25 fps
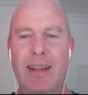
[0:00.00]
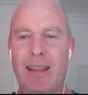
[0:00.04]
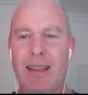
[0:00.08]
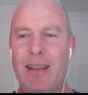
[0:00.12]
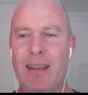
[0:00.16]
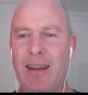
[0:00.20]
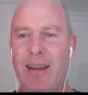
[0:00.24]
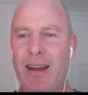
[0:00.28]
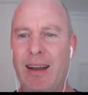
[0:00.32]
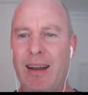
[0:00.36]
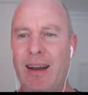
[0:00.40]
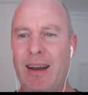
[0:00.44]

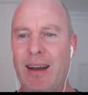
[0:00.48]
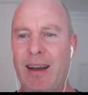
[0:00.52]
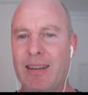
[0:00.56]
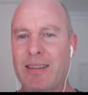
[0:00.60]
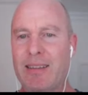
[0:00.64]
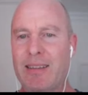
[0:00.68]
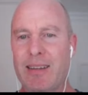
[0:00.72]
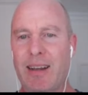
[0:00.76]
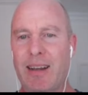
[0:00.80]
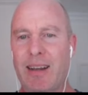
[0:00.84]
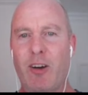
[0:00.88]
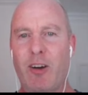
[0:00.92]
I
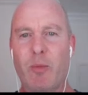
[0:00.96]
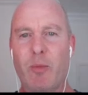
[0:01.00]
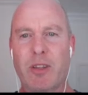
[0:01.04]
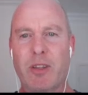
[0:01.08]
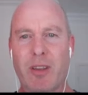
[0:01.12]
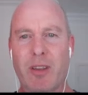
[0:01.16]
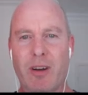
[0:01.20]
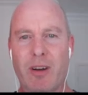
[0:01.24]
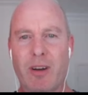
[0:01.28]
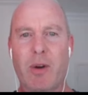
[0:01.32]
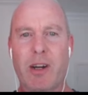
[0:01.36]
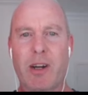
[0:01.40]
almost
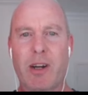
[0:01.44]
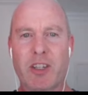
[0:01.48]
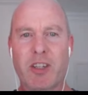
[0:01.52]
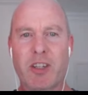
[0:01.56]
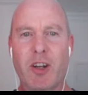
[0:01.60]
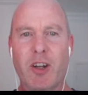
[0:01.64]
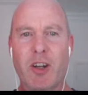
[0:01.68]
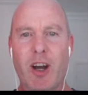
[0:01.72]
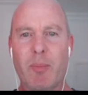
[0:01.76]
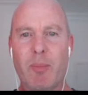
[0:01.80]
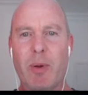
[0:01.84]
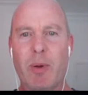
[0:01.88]
don't know where to
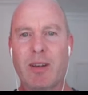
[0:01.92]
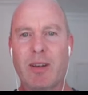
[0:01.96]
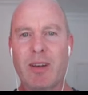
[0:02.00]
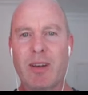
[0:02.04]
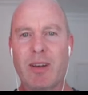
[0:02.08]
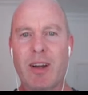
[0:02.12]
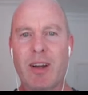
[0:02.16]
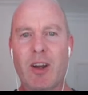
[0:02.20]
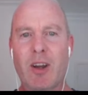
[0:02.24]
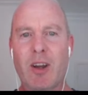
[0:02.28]
start, but